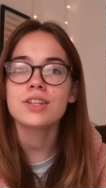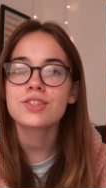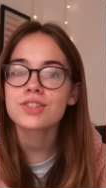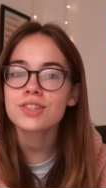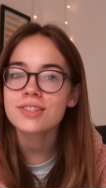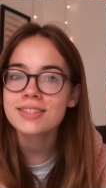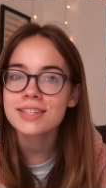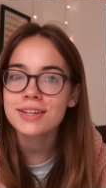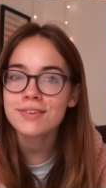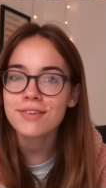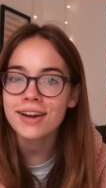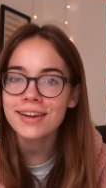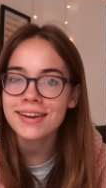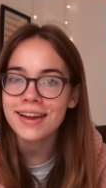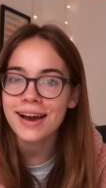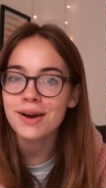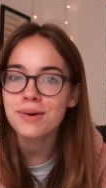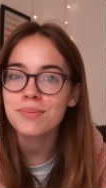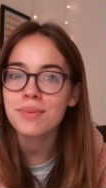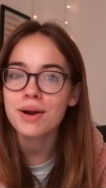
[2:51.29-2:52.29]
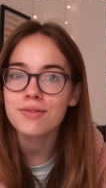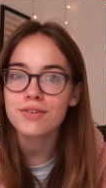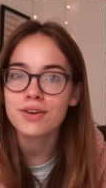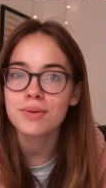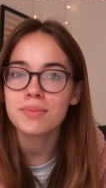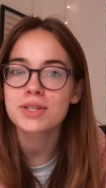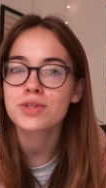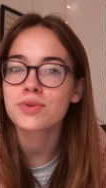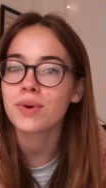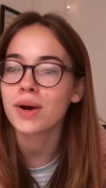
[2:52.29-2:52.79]
As you can see right now, my
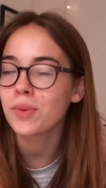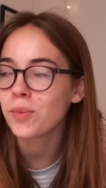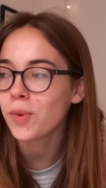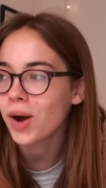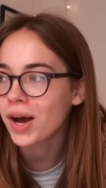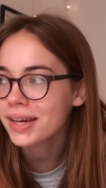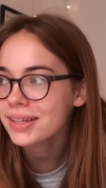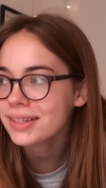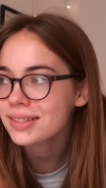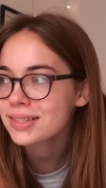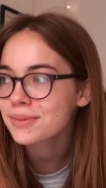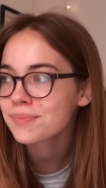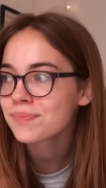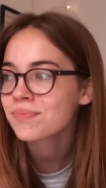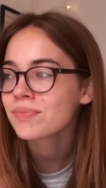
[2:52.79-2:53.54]
room is quite white.